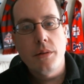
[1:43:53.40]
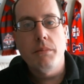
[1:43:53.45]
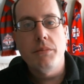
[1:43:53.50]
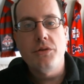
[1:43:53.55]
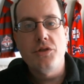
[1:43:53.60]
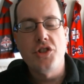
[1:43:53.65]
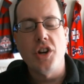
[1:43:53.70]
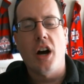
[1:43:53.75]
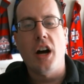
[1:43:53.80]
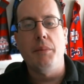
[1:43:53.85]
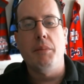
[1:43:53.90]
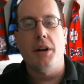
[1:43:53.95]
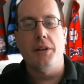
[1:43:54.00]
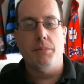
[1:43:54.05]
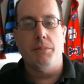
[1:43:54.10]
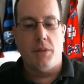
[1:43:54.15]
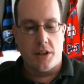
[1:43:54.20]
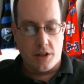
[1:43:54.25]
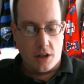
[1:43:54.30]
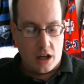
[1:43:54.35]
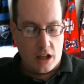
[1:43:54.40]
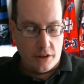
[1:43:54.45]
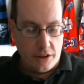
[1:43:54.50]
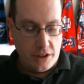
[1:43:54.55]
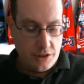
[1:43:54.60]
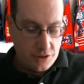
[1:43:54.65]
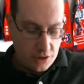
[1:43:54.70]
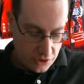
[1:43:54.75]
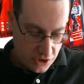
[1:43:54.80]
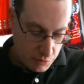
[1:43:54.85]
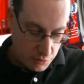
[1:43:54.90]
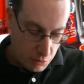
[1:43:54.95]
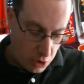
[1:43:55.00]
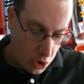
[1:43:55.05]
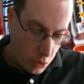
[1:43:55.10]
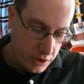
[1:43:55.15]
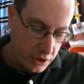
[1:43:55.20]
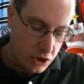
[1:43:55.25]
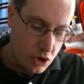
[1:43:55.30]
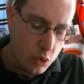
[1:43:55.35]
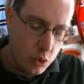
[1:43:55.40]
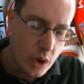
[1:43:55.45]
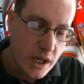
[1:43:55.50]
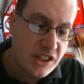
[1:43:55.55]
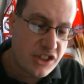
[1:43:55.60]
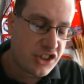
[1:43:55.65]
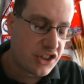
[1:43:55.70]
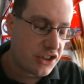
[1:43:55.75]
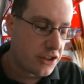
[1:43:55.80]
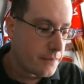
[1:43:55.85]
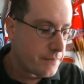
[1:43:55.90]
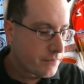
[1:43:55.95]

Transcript: John, my colleague, John Smallwood, equates